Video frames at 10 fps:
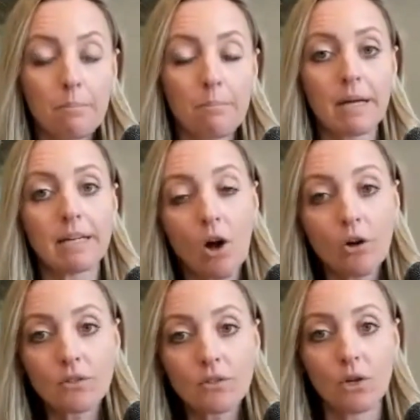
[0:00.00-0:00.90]
But it
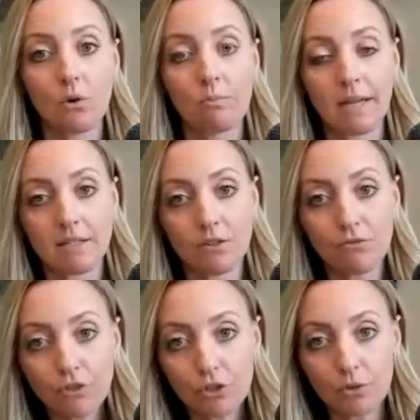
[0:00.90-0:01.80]
also makes the
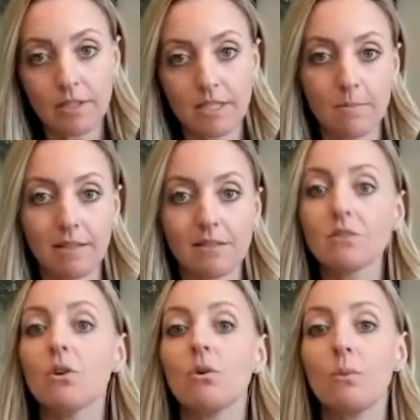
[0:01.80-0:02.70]
funeral expenses
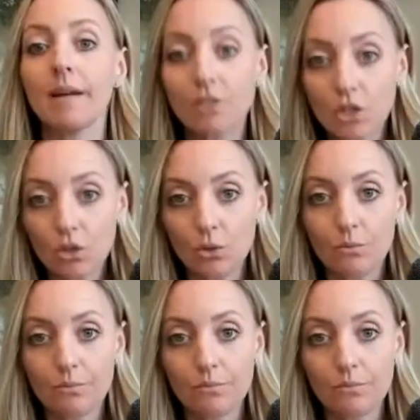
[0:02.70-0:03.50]
go away too.